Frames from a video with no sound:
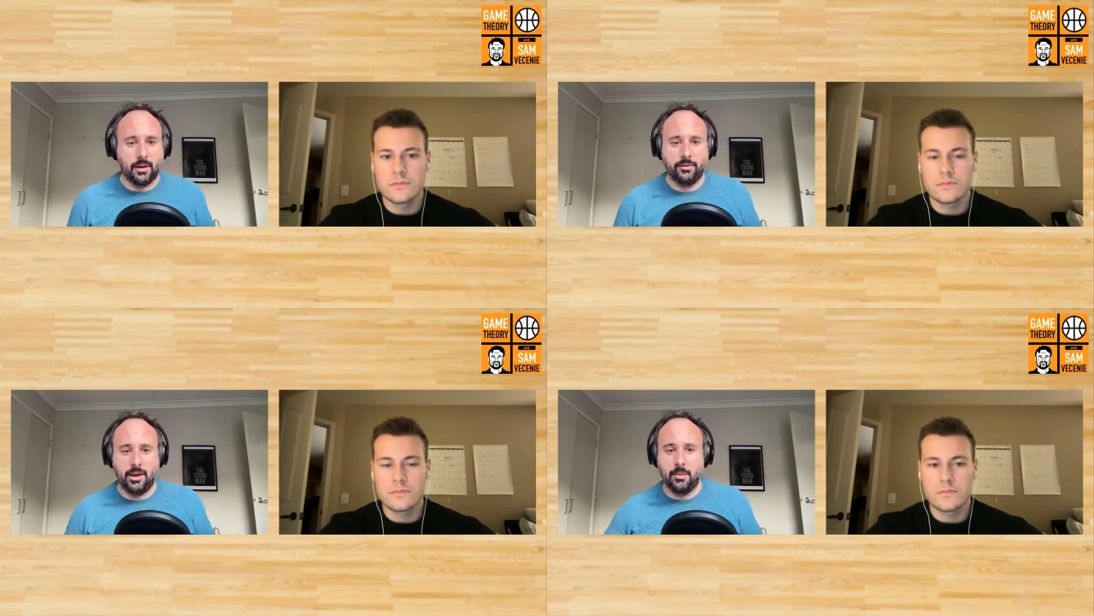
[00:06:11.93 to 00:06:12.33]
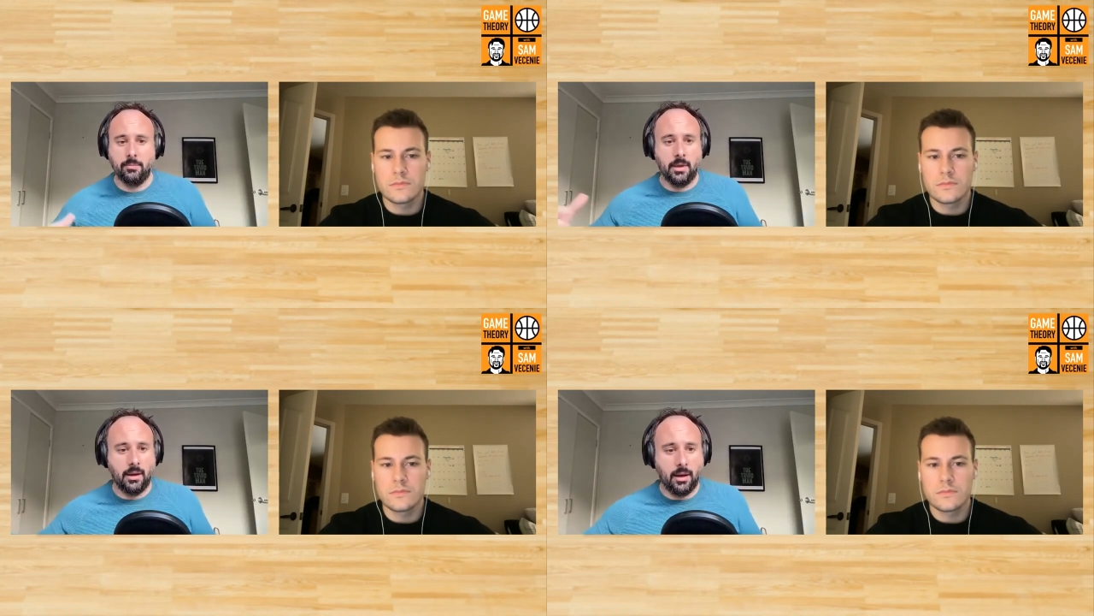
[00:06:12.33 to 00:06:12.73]
Speaker 1: of
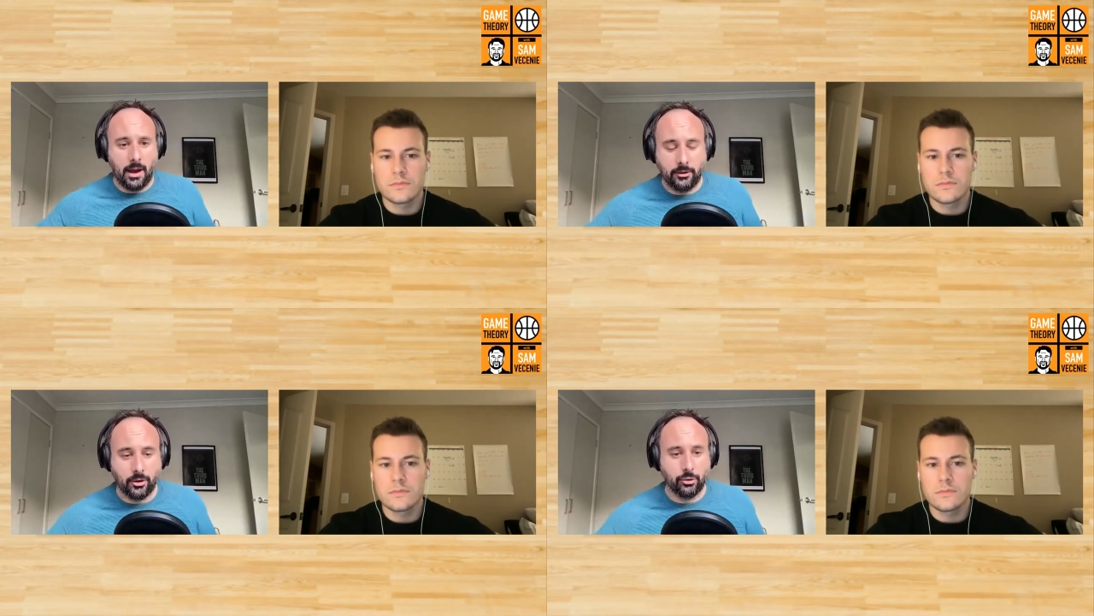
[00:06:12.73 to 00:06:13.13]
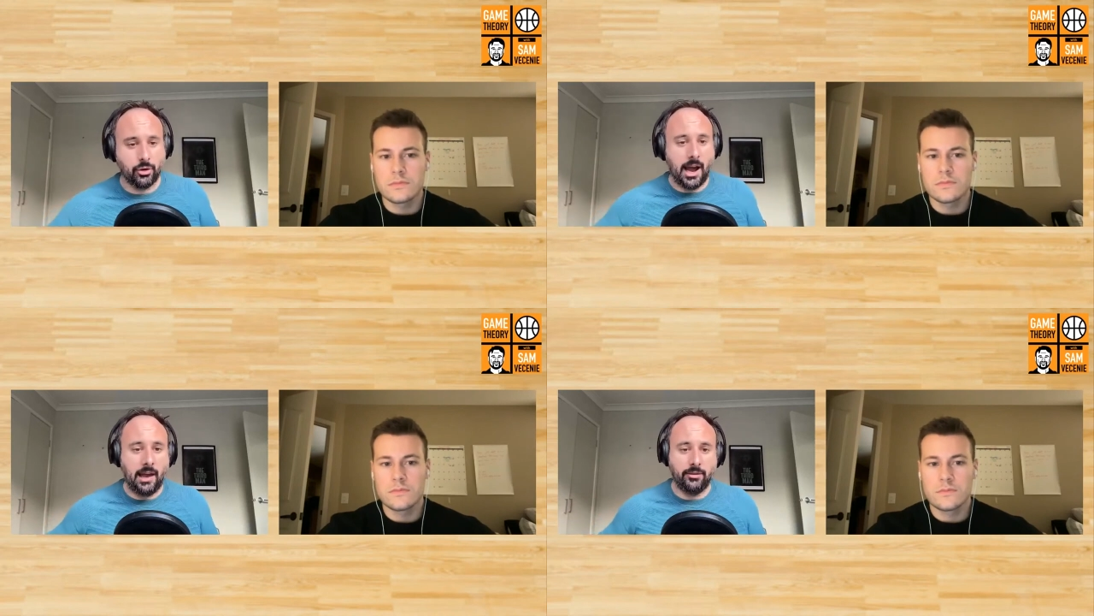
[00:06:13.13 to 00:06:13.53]
him ISO
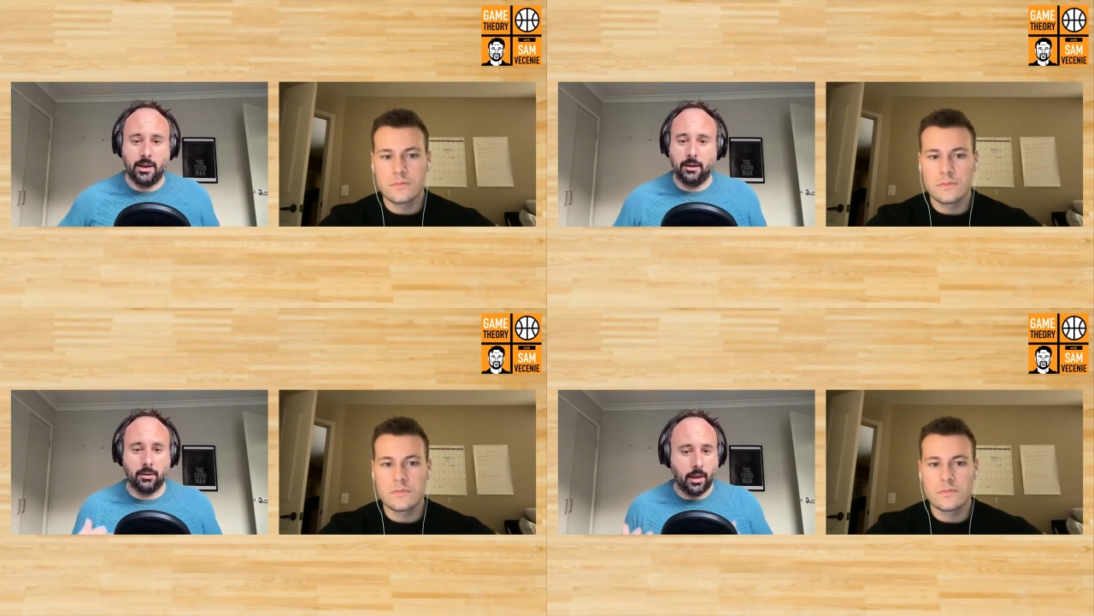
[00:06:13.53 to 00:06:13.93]
driving.